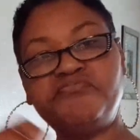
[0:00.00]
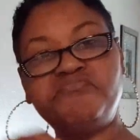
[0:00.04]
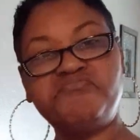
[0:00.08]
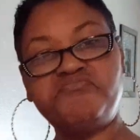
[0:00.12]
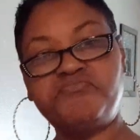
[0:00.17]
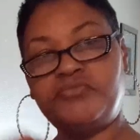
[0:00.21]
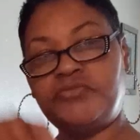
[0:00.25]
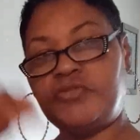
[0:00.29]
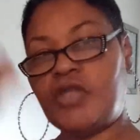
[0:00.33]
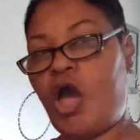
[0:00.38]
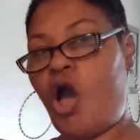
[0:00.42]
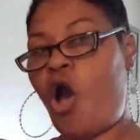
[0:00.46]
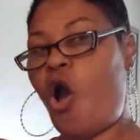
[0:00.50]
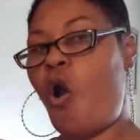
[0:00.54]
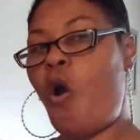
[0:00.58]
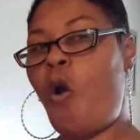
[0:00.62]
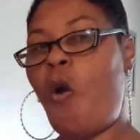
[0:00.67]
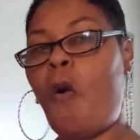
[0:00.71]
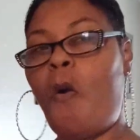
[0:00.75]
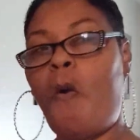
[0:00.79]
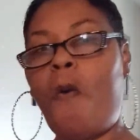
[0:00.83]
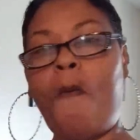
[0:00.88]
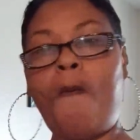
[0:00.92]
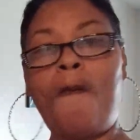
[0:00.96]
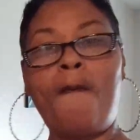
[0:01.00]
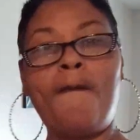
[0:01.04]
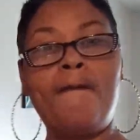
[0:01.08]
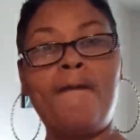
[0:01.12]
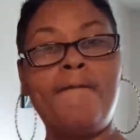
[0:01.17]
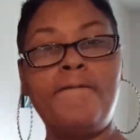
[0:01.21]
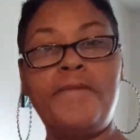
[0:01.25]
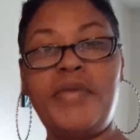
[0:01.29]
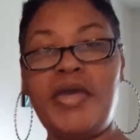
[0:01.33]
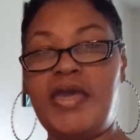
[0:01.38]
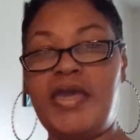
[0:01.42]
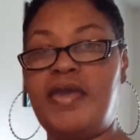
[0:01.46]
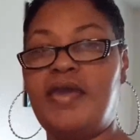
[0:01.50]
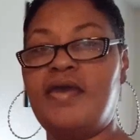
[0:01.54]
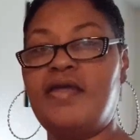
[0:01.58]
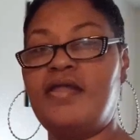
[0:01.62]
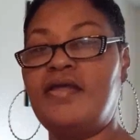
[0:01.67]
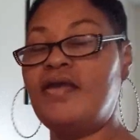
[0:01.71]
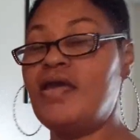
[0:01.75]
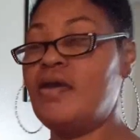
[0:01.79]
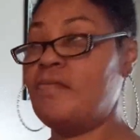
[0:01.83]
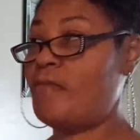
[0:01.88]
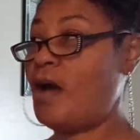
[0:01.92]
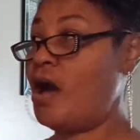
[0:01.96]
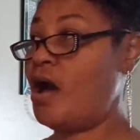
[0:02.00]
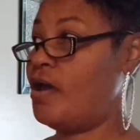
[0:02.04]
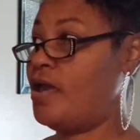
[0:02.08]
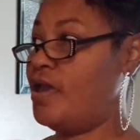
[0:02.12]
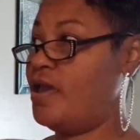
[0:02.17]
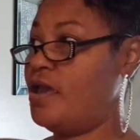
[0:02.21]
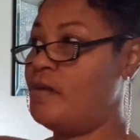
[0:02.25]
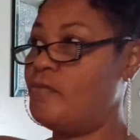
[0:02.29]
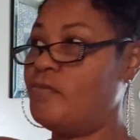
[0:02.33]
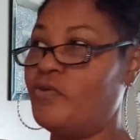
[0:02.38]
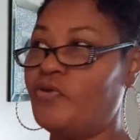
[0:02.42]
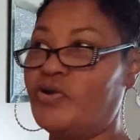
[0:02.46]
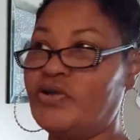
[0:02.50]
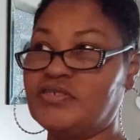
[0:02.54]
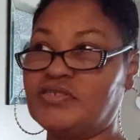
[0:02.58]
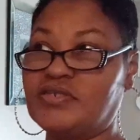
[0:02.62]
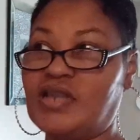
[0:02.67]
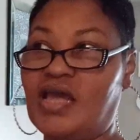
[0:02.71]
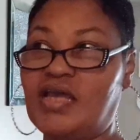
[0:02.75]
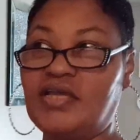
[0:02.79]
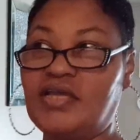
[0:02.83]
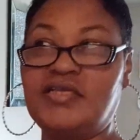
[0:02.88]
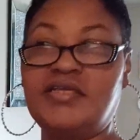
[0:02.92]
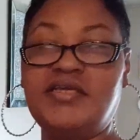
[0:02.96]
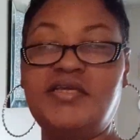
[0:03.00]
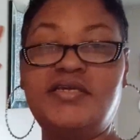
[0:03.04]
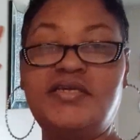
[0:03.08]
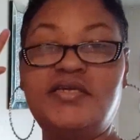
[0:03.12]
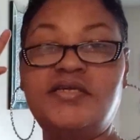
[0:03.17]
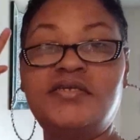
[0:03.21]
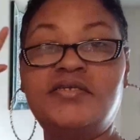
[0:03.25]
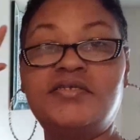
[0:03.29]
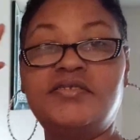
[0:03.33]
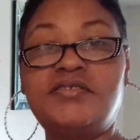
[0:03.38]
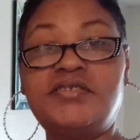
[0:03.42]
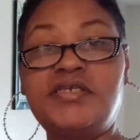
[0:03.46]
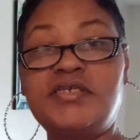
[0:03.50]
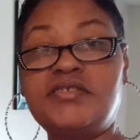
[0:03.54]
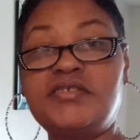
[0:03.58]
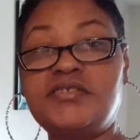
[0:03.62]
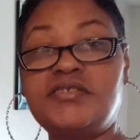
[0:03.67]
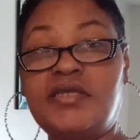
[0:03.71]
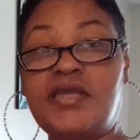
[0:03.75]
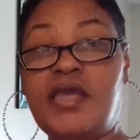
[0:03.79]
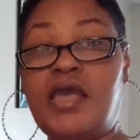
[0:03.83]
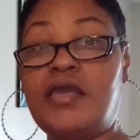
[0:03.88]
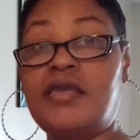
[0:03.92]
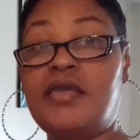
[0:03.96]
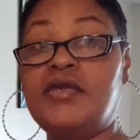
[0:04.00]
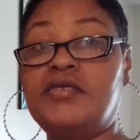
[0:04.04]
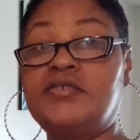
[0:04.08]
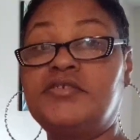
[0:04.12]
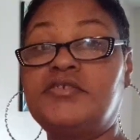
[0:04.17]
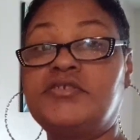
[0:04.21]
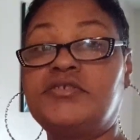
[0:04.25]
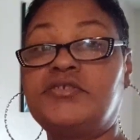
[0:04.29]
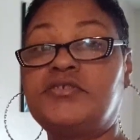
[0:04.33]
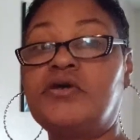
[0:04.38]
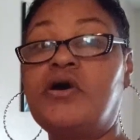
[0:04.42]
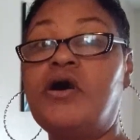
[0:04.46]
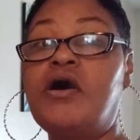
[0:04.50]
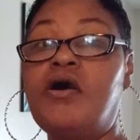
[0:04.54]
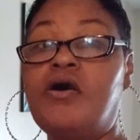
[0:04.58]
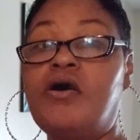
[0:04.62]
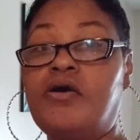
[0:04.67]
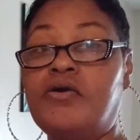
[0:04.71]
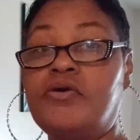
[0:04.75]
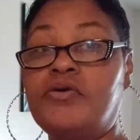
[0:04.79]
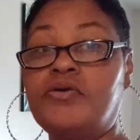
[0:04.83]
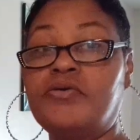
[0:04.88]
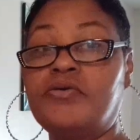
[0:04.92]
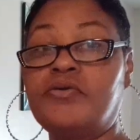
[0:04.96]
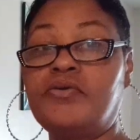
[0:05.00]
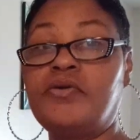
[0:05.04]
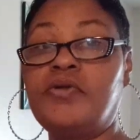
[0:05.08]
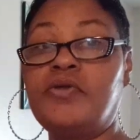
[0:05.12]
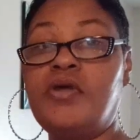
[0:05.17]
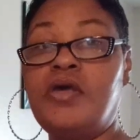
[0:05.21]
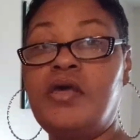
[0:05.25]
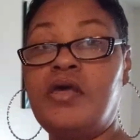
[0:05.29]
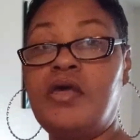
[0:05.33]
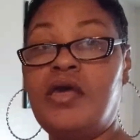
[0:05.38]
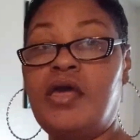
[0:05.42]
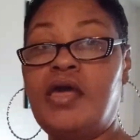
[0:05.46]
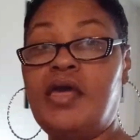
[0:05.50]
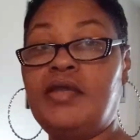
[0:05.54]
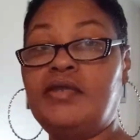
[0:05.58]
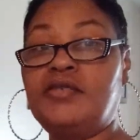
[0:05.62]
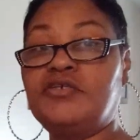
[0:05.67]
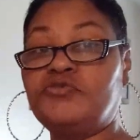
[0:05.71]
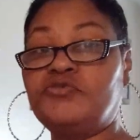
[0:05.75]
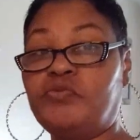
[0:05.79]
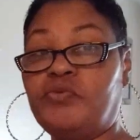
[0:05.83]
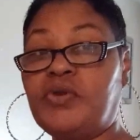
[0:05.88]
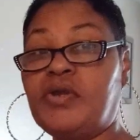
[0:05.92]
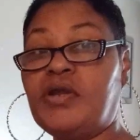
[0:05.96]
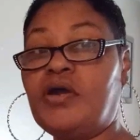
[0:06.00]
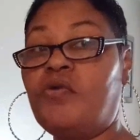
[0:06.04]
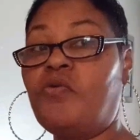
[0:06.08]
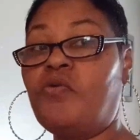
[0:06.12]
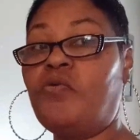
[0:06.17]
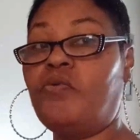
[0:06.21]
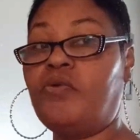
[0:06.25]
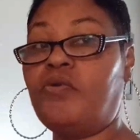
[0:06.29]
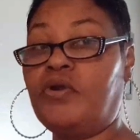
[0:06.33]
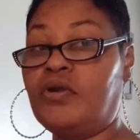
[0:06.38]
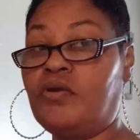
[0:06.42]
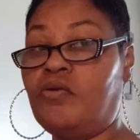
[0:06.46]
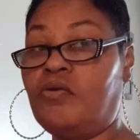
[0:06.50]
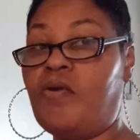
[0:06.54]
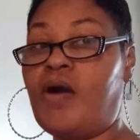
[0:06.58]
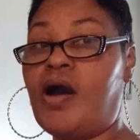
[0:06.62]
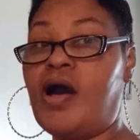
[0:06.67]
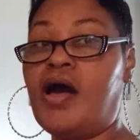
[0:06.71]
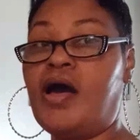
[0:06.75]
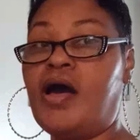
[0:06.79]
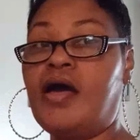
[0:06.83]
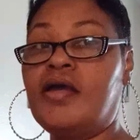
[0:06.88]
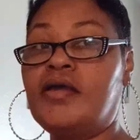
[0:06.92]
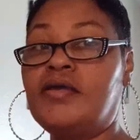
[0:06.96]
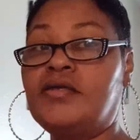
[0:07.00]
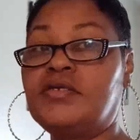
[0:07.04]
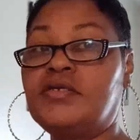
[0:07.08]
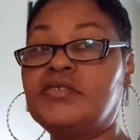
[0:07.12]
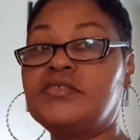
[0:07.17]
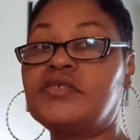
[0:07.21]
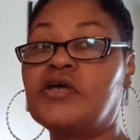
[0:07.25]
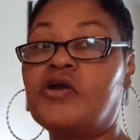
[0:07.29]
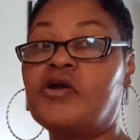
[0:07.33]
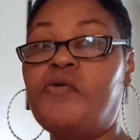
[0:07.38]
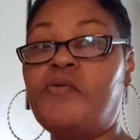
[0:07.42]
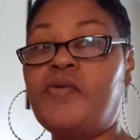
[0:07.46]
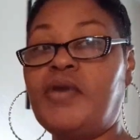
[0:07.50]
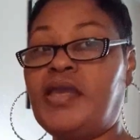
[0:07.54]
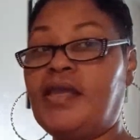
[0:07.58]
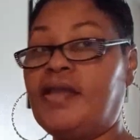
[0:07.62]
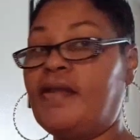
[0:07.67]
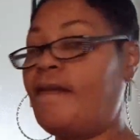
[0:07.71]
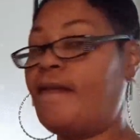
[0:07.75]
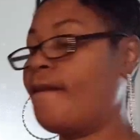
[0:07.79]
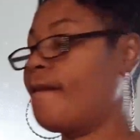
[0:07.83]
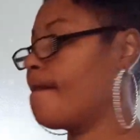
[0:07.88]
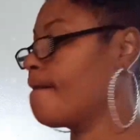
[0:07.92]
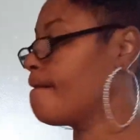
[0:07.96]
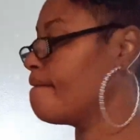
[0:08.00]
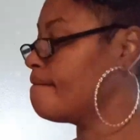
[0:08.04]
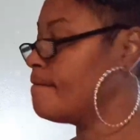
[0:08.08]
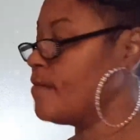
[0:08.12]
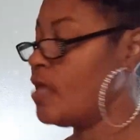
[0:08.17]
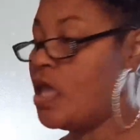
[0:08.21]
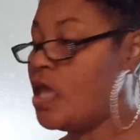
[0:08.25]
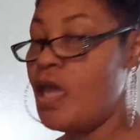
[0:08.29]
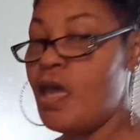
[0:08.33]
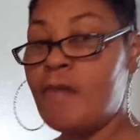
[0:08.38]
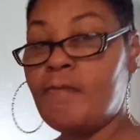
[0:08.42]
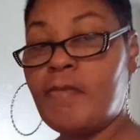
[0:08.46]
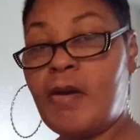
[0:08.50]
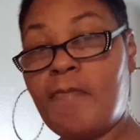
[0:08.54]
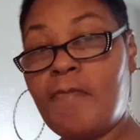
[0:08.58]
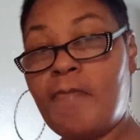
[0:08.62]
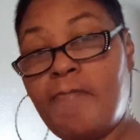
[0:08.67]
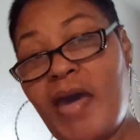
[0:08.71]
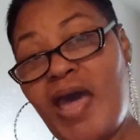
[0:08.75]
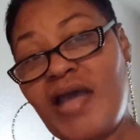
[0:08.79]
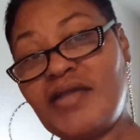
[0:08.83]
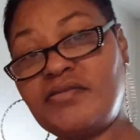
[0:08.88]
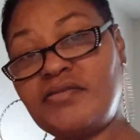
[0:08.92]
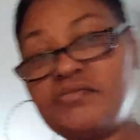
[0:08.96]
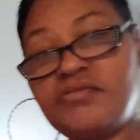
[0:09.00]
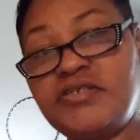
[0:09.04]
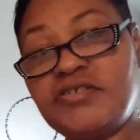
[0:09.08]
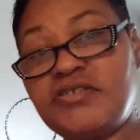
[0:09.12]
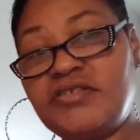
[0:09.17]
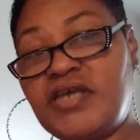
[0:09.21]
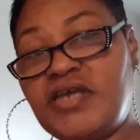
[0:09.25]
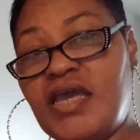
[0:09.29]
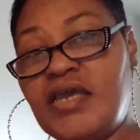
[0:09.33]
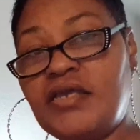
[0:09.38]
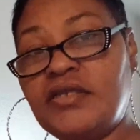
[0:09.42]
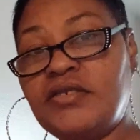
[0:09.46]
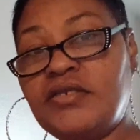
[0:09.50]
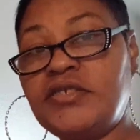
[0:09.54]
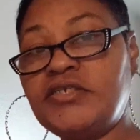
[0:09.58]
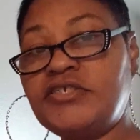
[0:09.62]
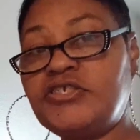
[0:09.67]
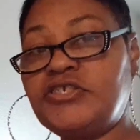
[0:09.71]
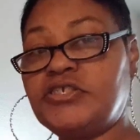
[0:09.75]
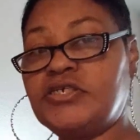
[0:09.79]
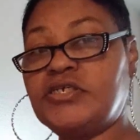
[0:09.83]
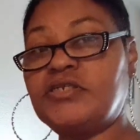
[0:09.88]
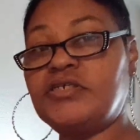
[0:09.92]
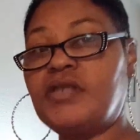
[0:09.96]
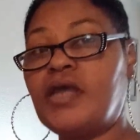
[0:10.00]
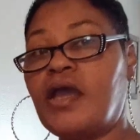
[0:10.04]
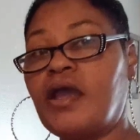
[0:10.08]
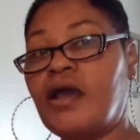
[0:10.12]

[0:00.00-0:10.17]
The whole bed. And my headboard is like 68 inches tall. And it's real, real wide. It's a queen. But back to taking this shit down.